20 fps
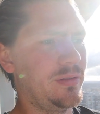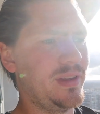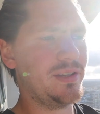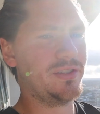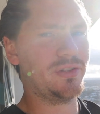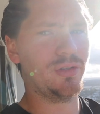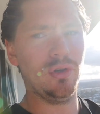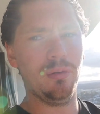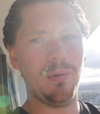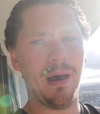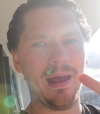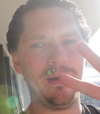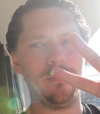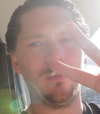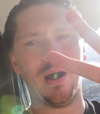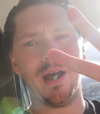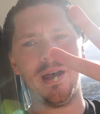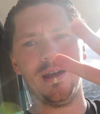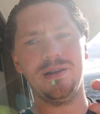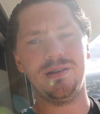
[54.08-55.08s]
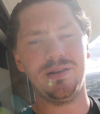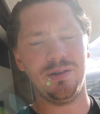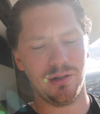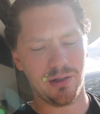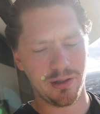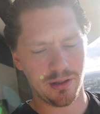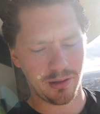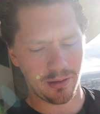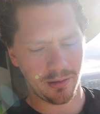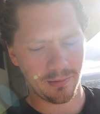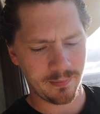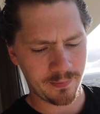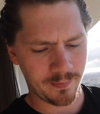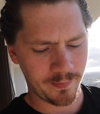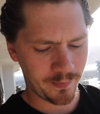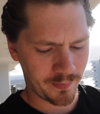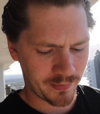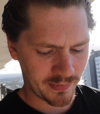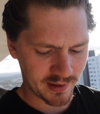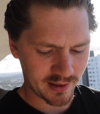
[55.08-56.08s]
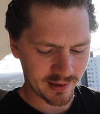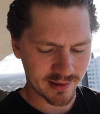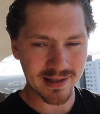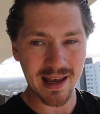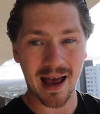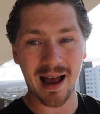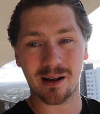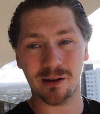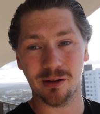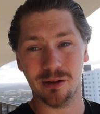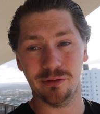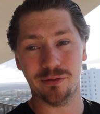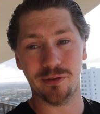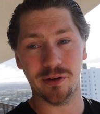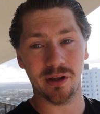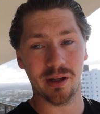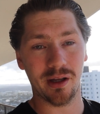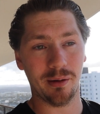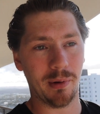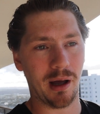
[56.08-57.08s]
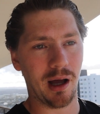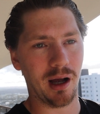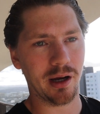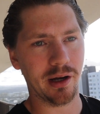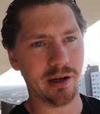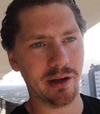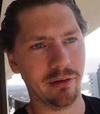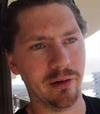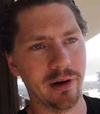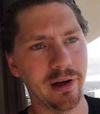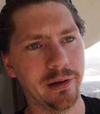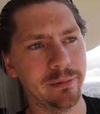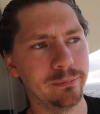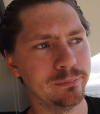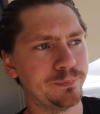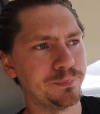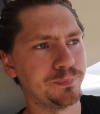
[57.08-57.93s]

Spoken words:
there's two main ways you can tackle affiliate marketing, right?